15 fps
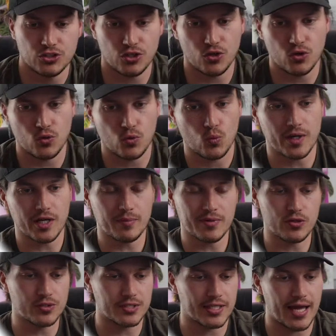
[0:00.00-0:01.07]
So we're going to
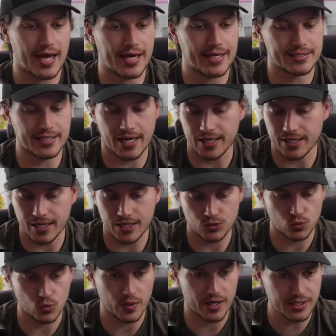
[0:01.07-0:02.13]
be using NA10
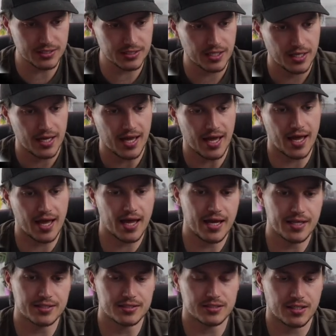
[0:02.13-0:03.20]
as always.
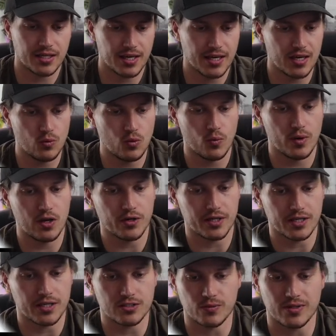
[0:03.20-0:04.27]
And here what we're
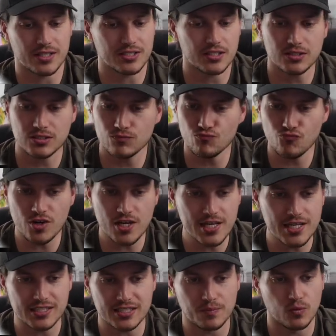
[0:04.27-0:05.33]
looking at doing, it's a
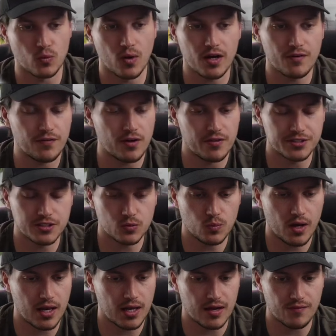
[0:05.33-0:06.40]
really simple workflow. This is
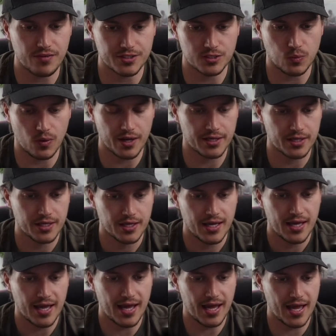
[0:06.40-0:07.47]
why I love this one.
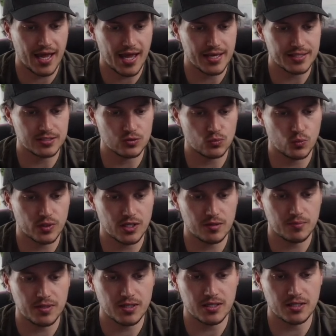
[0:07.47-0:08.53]
And we're
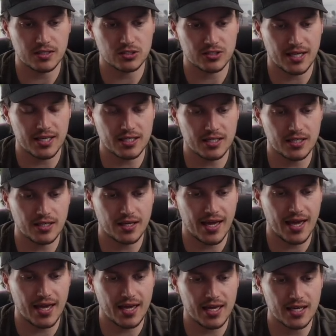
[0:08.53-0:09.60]
going to be taking
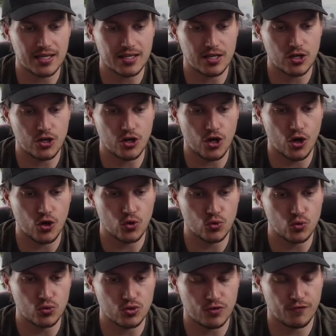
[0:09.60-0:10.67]
a
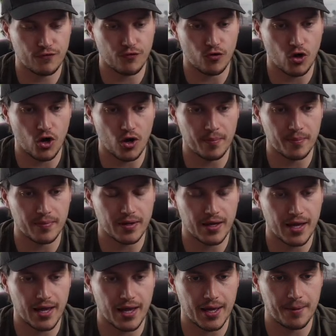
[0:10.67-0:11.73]
node from
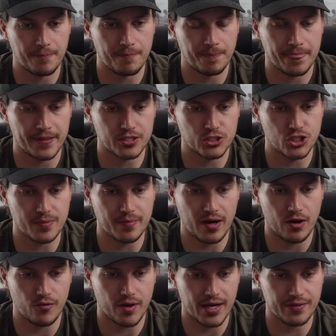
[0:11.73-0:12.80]

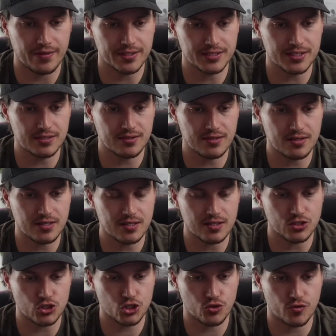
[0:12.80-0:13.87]
Gmail, right? And this is
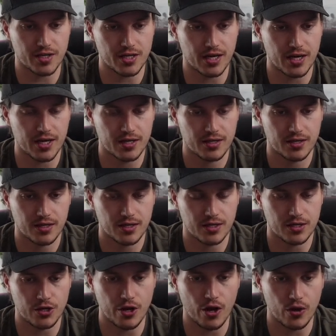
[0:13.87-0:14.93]
the trigger
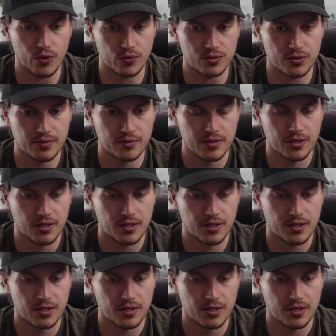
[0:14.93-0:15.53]
node.